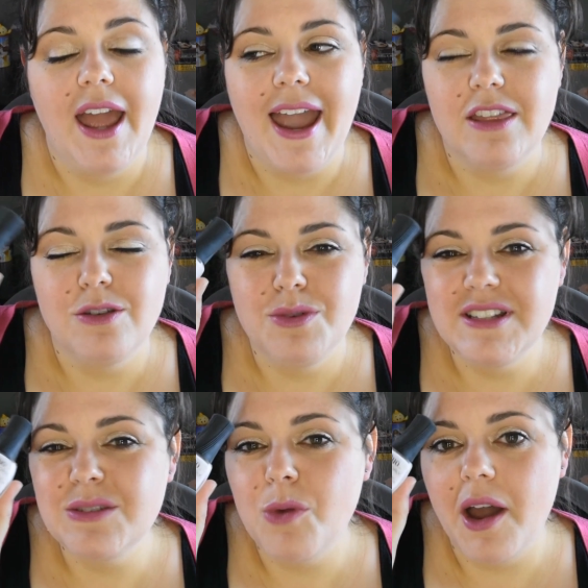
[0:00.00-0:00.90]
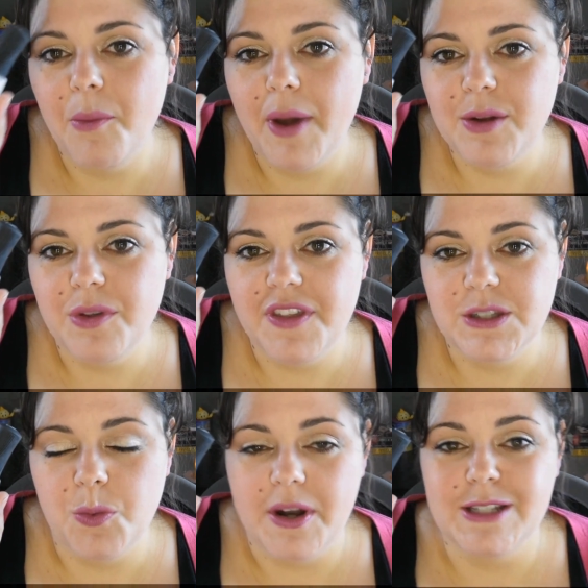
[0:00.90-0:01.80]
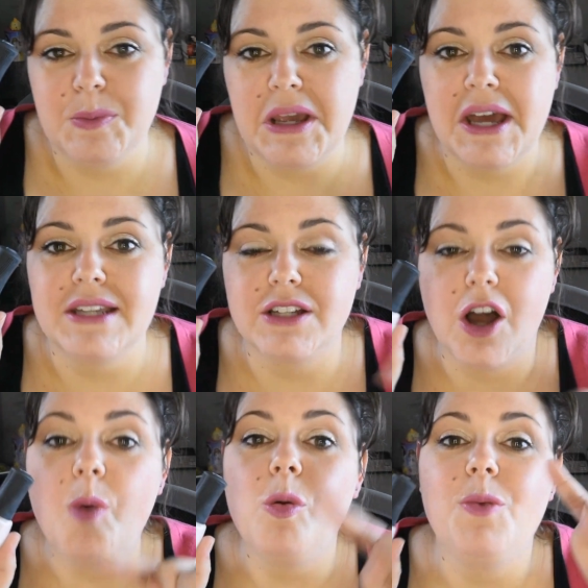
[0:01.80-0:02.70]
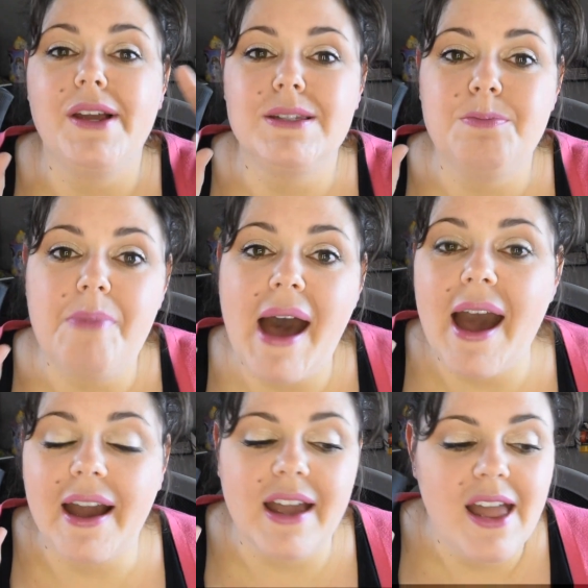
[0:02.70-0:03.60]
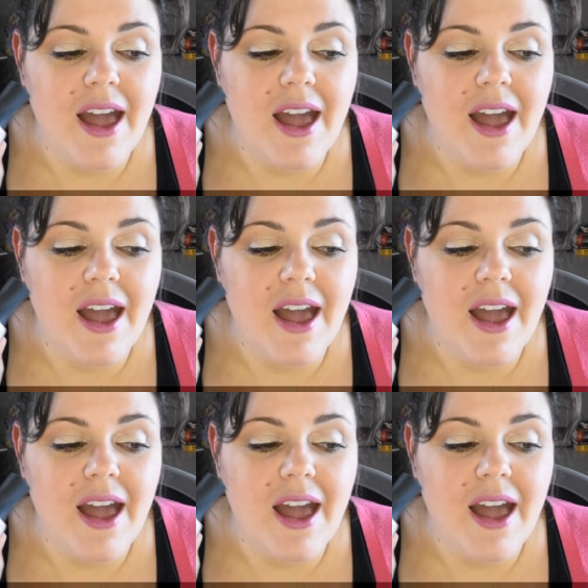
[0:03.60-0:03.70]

And the reason why I went with this one is because a couple weeks back